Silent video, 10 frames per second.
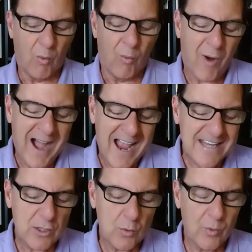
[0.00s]
Why
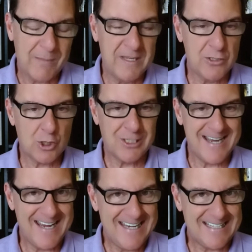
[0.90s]
do women
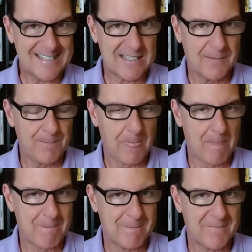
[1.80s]
chase?
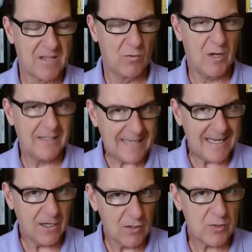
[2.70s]
Well,
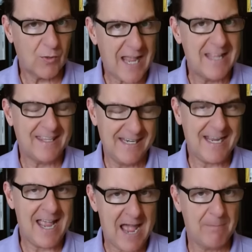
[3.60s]
here's what I think
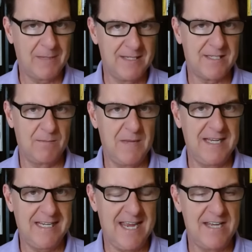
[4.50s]
happens in
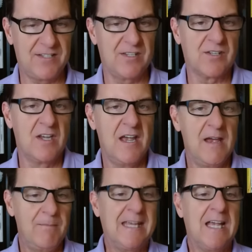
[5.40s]
many cases.
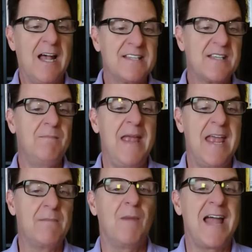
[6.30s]
Because a
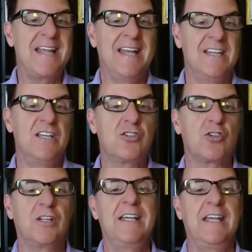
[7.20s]
man might
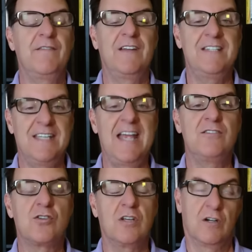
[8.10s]
initially give
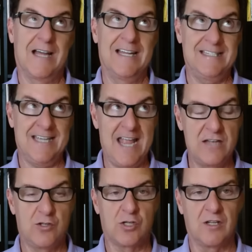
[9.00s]
intention or
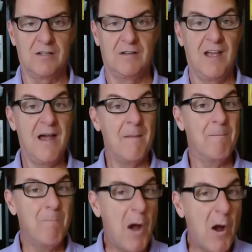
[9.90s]
attention,
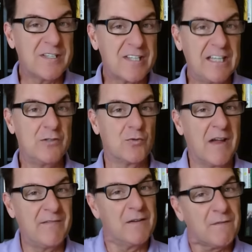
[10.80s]
mostly
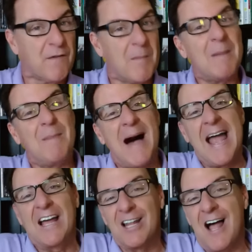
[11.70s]
driven from a
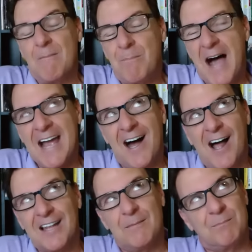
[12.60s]
bio,
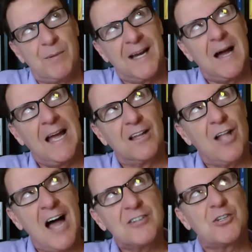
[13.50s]
bio,
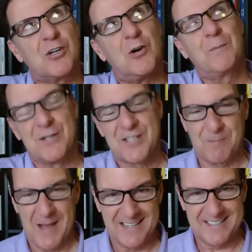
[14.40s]
biological
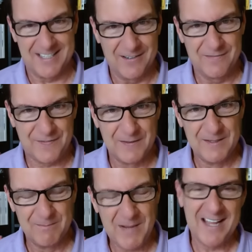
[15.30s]
perspective,
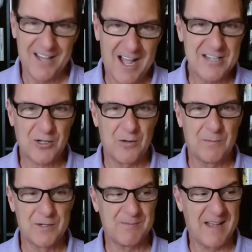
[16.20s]
biological
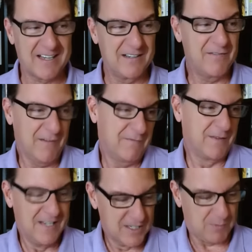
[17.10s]
perspective of
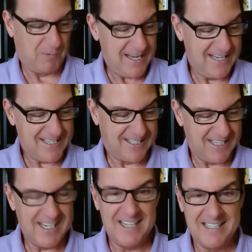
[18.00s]
spreading his
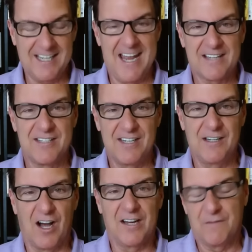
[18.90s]
seed,
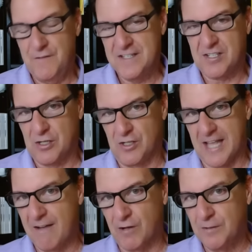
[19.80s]
connecting on a physical
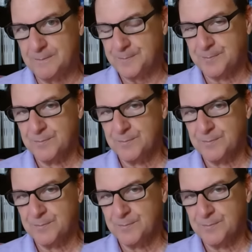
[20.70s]
level,